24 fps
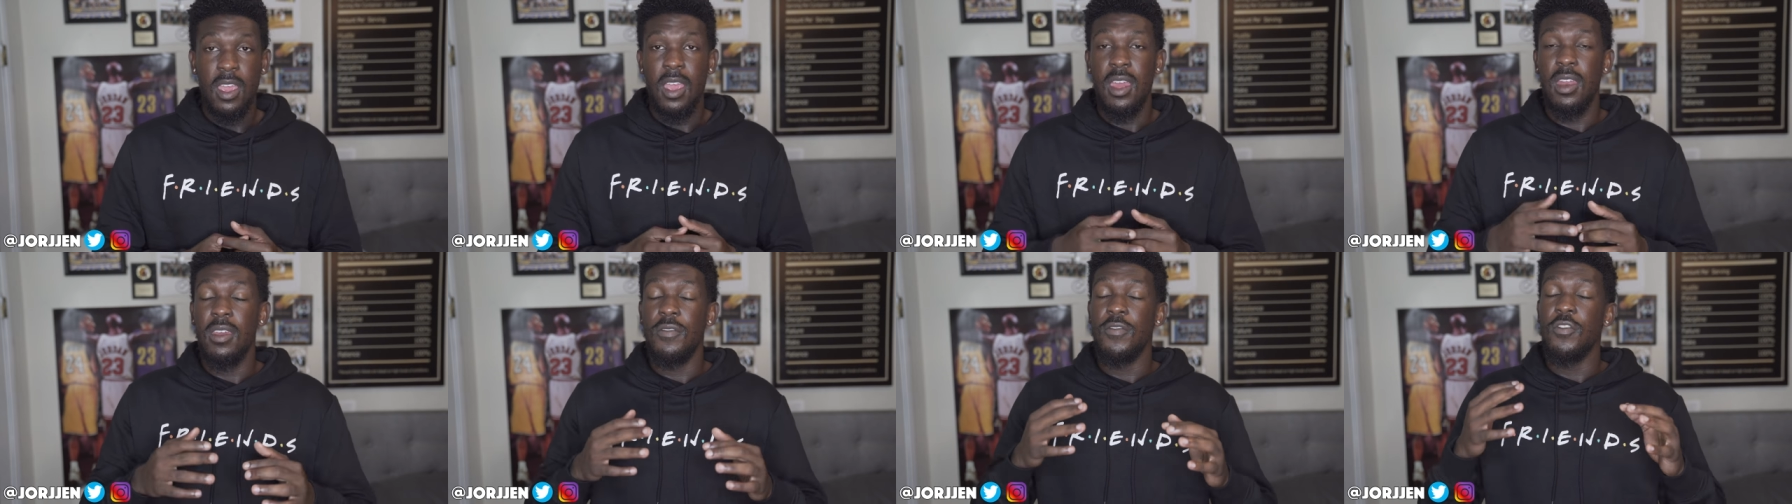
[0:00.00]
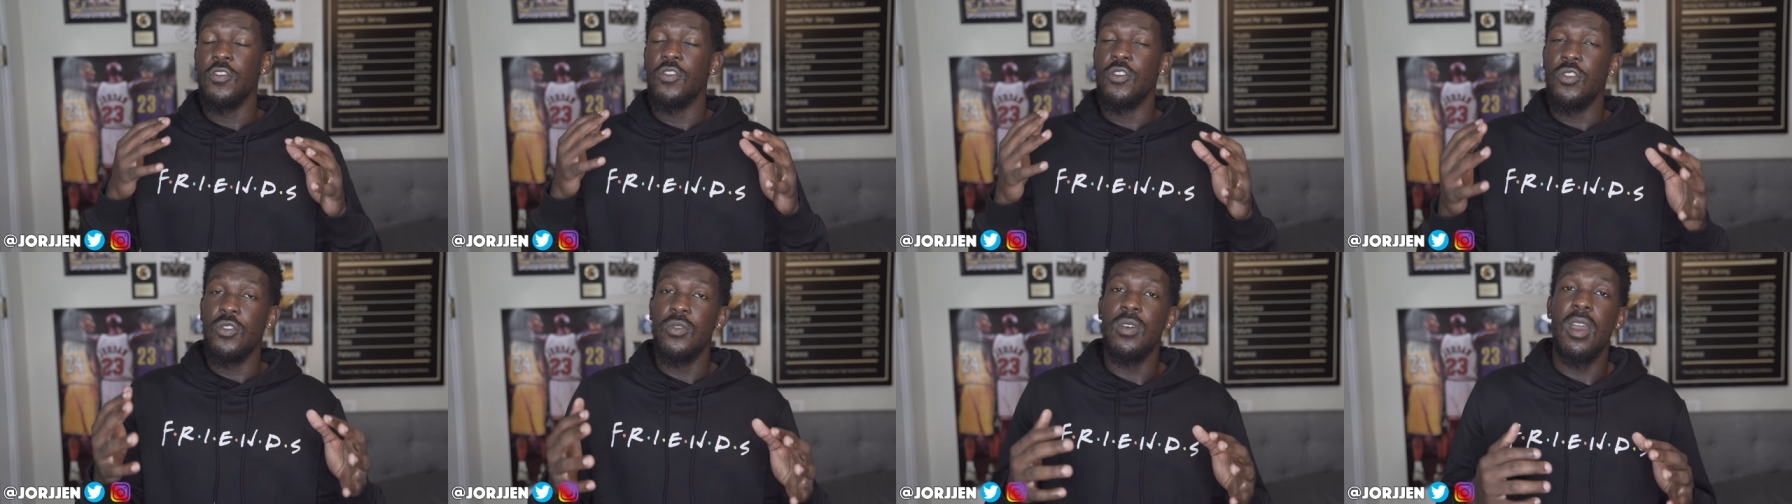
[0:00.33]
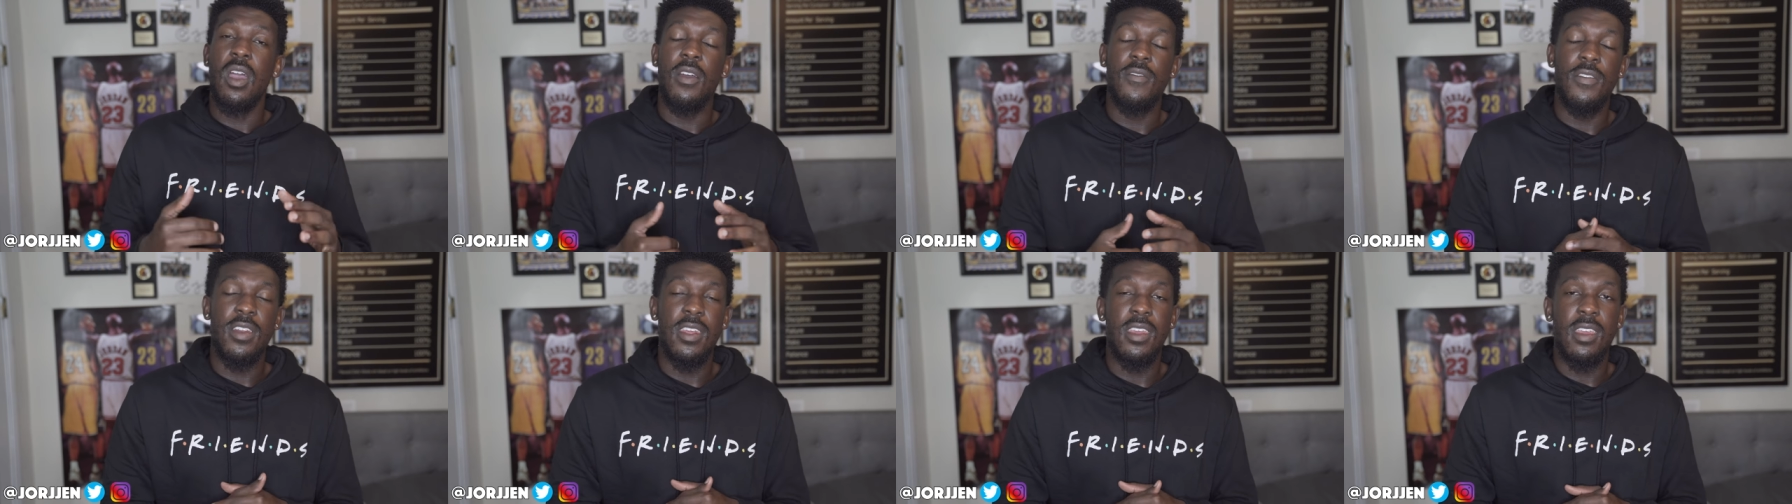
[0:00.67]
And if you do
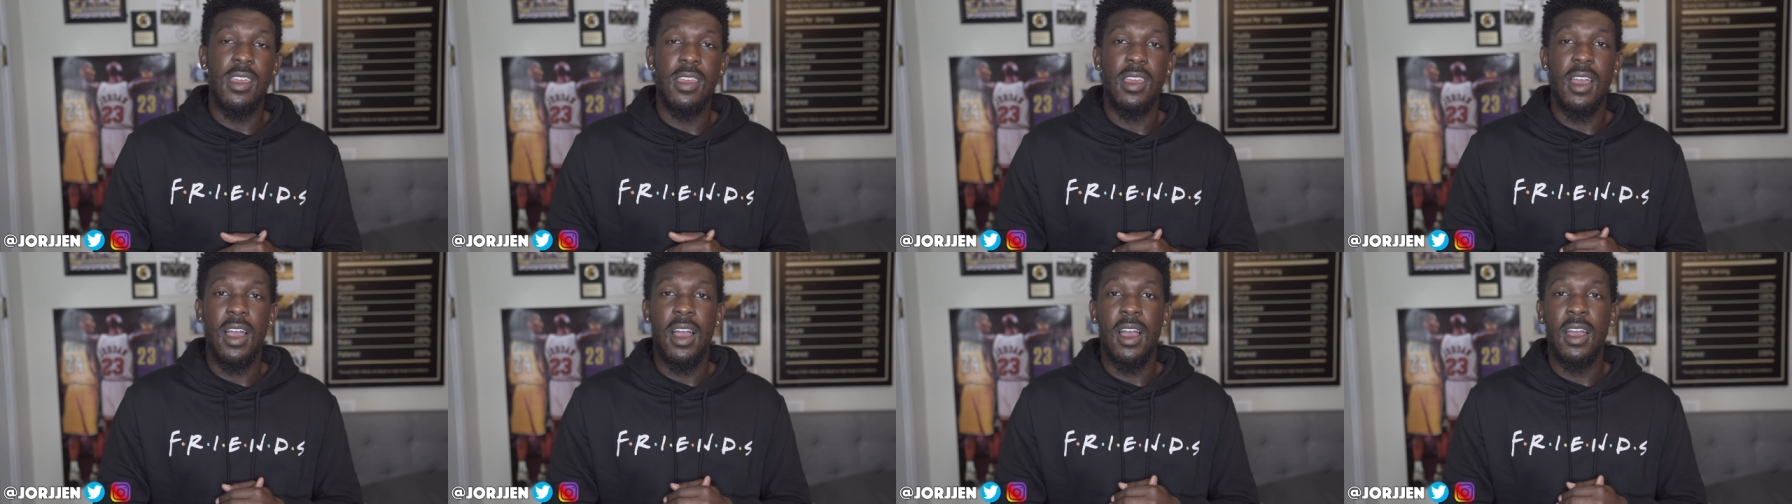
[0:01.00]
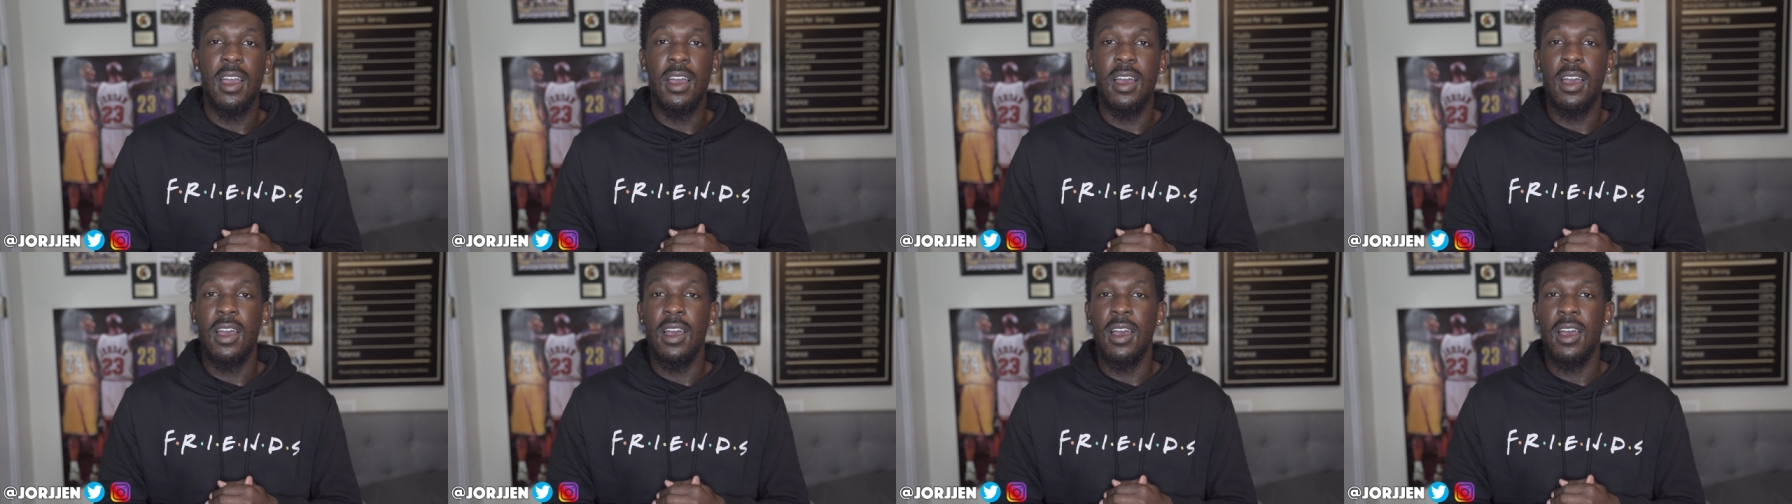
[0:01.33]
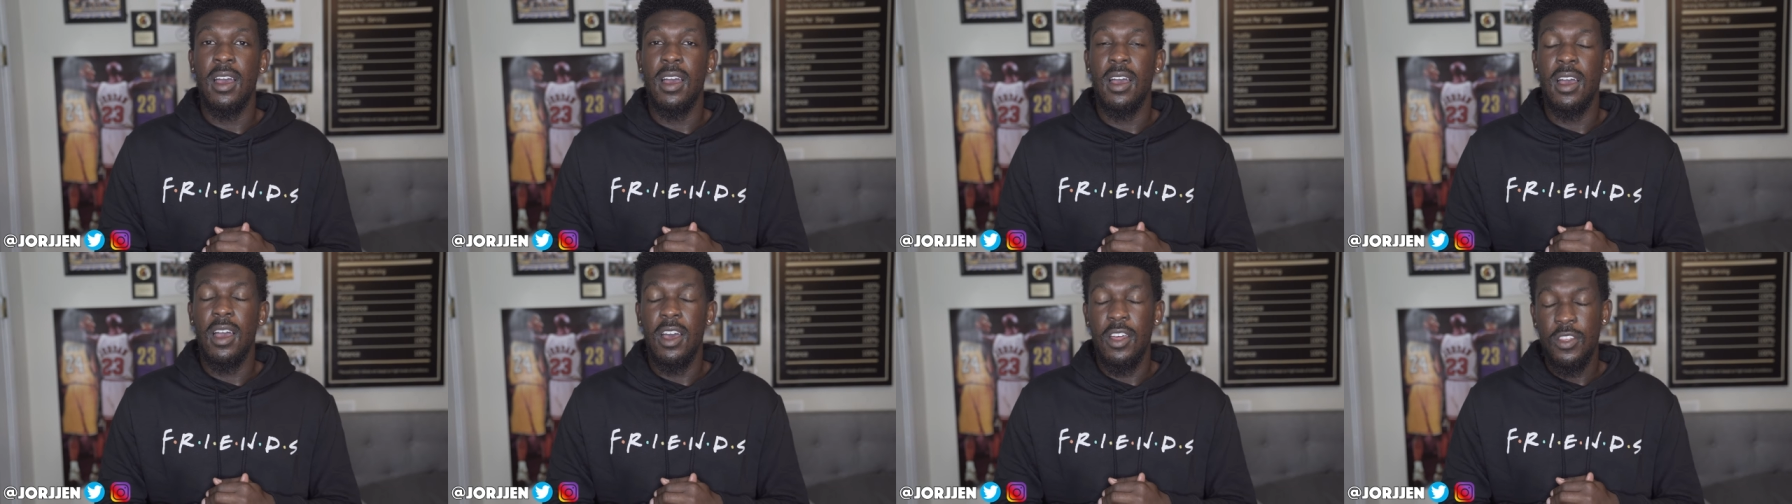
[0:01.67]
have any uh,
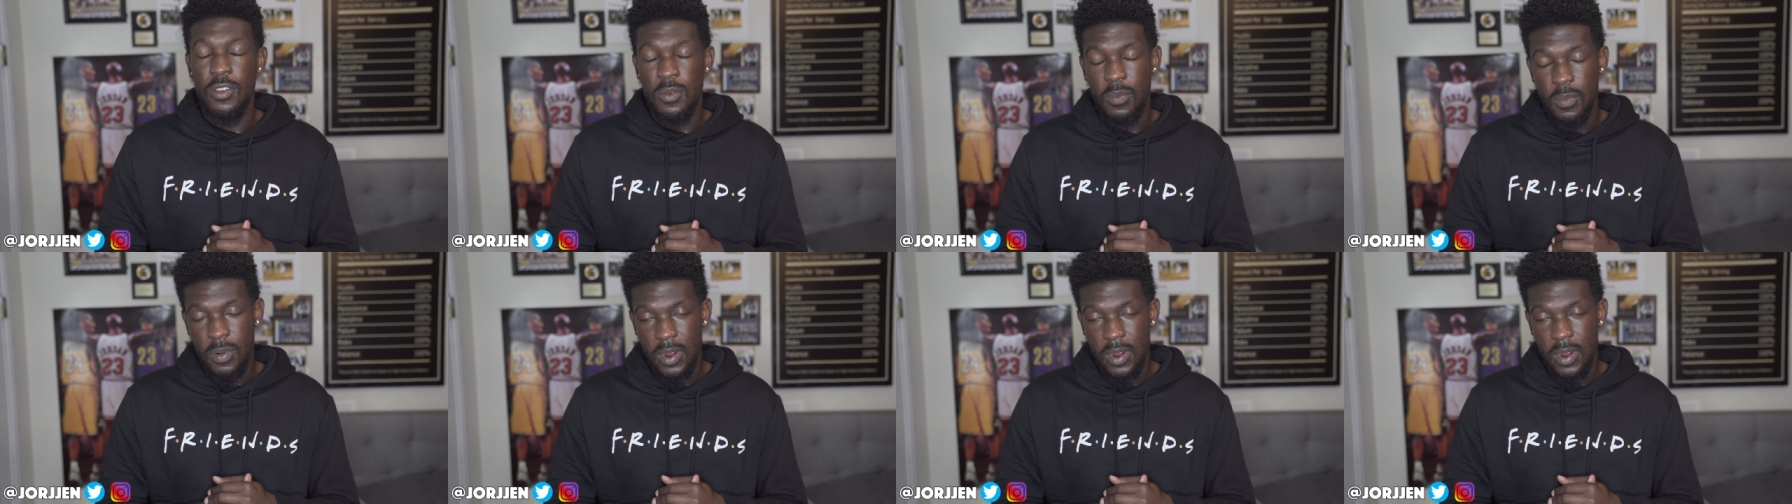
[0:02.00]
other